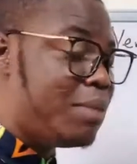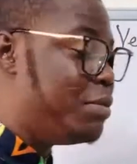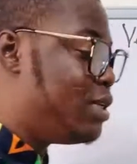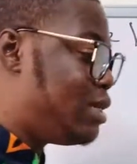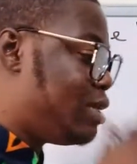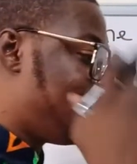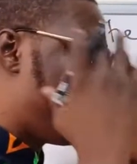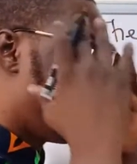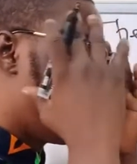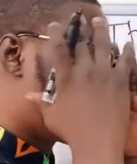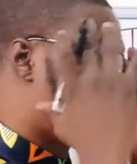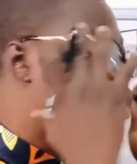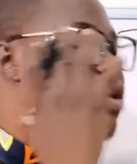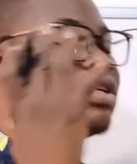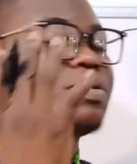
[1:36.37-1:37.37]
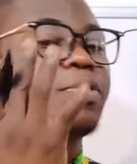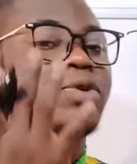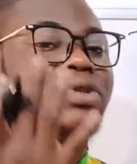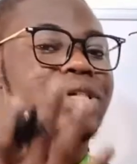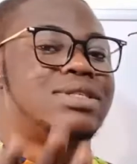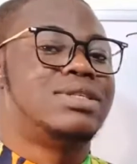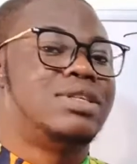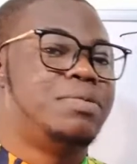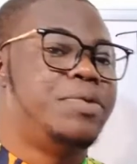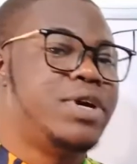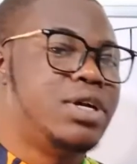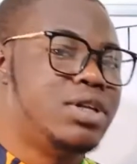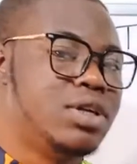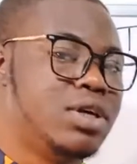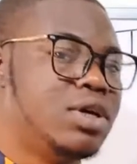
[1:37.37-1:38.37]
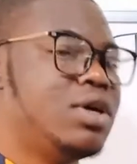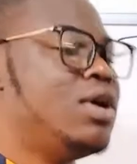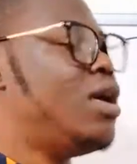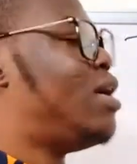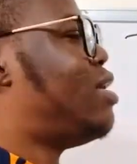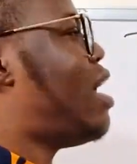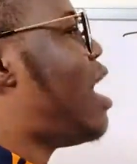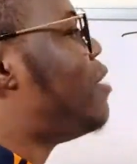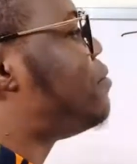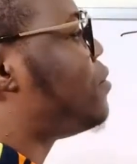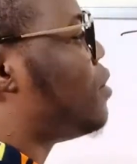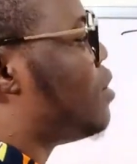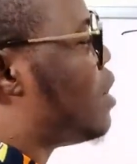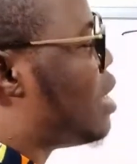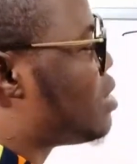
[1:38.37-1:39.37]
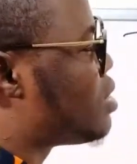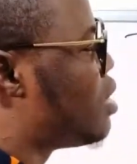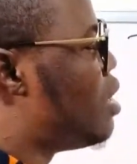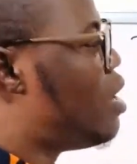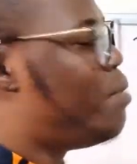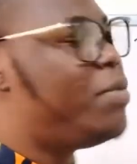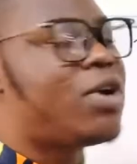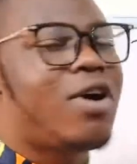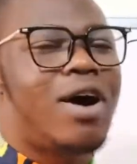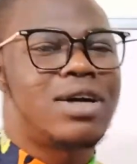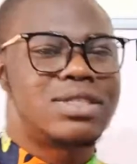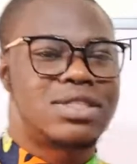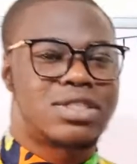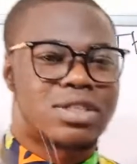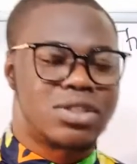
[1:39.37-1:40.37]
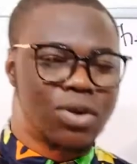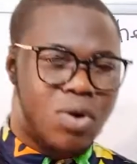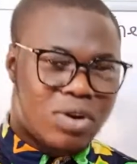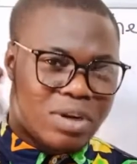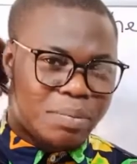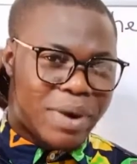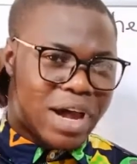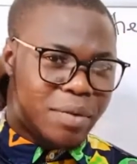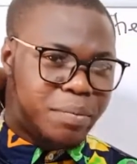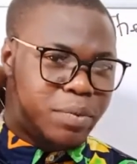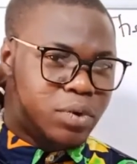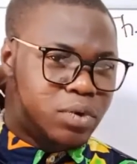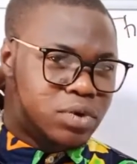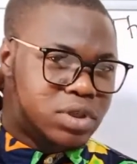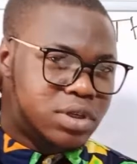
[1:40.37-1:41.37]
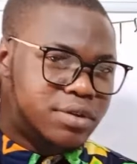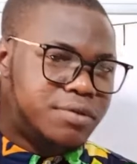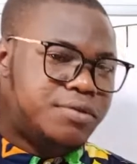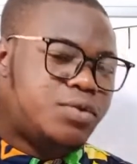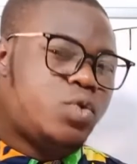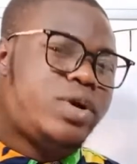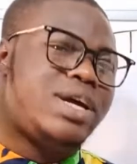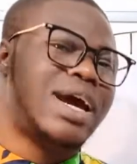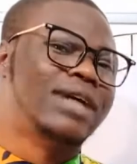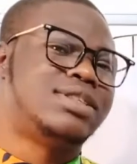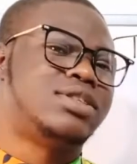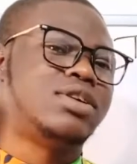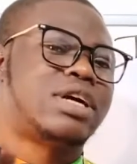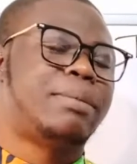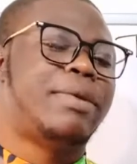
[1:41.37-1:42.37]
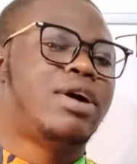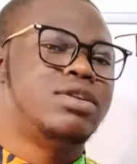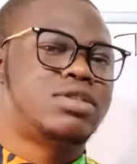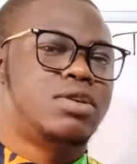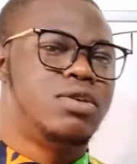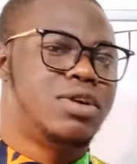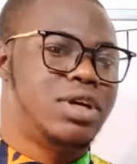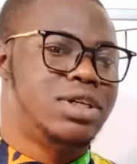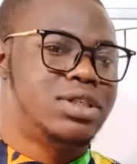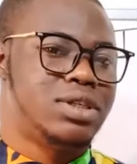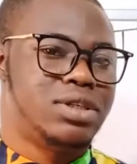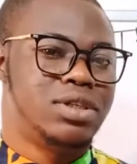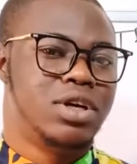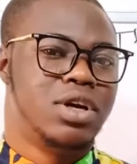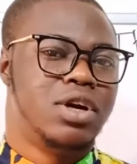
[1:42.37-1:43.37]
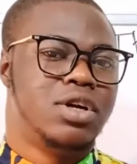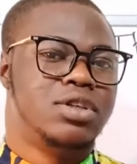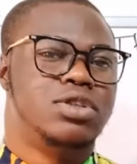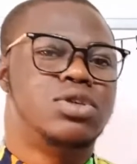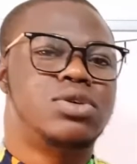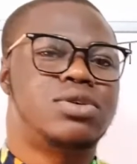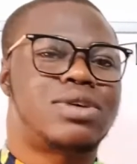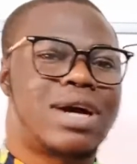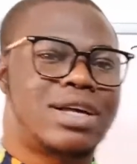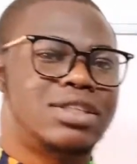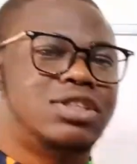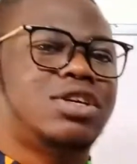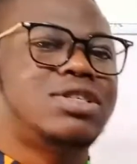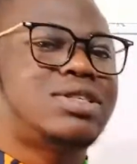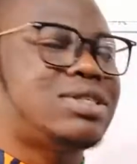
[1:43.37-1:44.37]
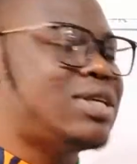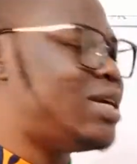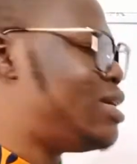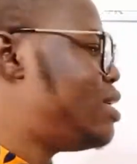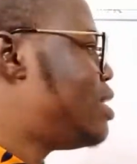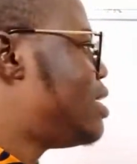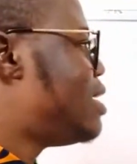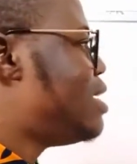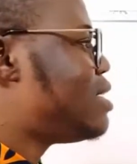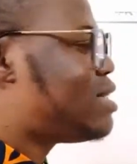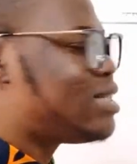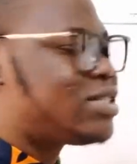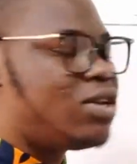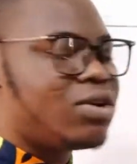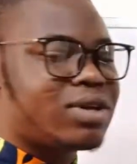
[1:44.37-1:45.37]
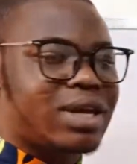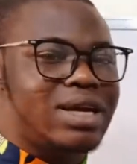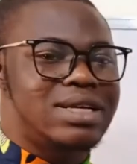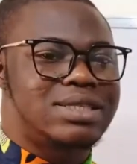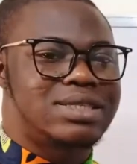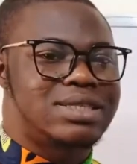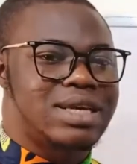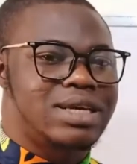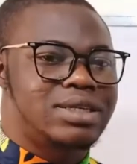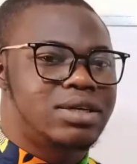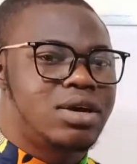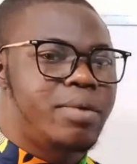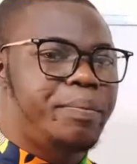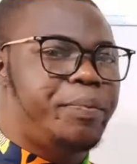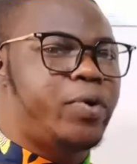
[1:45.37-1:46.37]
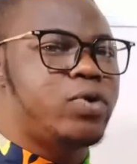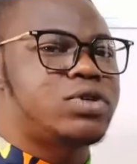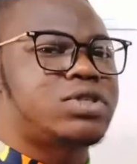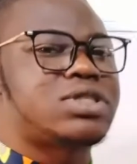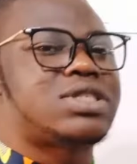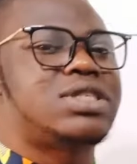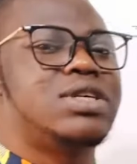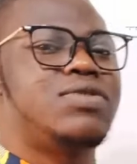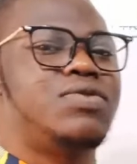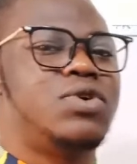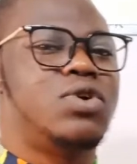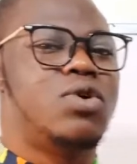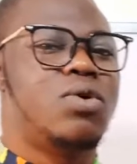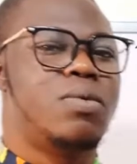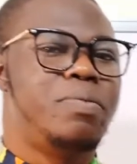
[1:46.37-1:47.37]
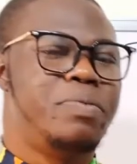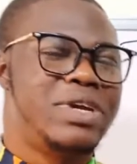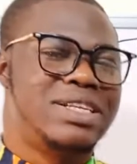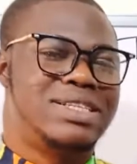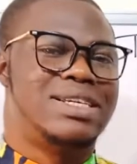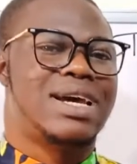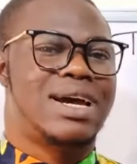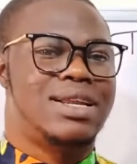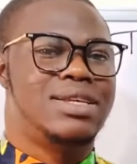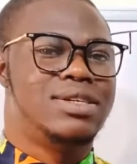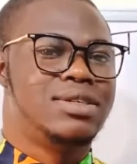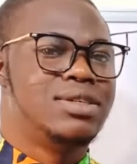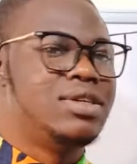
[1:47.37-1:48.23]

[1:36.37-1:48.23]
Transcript: I mean, the skull is protecting the brain. And after that, because it's also called the backbone, if we have to talk about its location, you can just say it is located posterior medially.